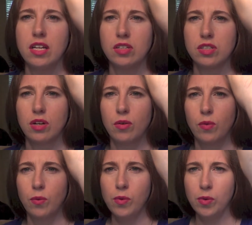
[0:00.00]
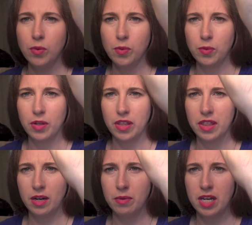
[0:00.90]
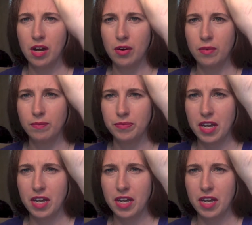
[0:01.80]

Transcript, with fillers: So, woo! There we go.